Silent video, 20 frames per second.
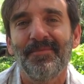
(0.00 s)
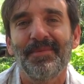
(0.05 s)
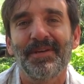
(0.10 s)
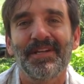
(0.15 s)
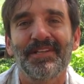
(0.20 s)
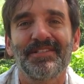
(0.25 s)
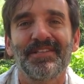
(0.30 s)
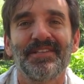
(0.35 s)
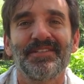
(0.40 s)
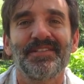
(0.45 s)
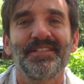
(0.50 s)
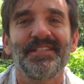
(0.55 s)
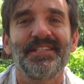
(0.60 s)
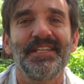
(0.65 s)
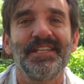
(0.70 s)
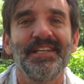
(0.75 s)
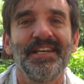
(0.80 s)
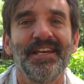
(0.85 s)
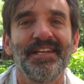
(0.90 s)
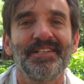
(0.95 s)
because as
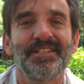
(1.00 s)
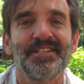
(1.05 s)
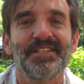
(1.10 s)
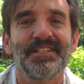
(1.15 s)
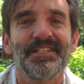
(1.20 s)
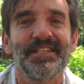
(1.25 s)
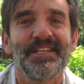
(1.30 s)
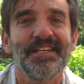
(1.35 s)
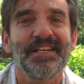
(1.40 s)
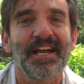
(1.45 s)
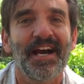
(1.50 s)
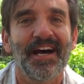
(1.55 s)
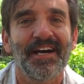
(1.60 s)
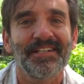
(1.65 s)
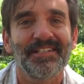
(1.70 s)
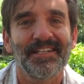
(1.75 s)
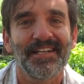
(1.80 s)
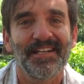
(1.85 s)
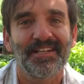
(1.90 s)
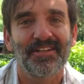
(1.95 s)
THC
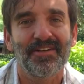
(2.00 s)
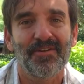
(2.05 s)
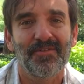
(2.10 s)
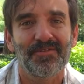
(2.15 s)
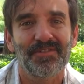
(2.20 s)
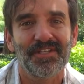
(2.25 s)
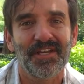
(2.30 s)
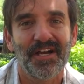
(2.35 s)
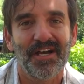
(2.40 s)
content goes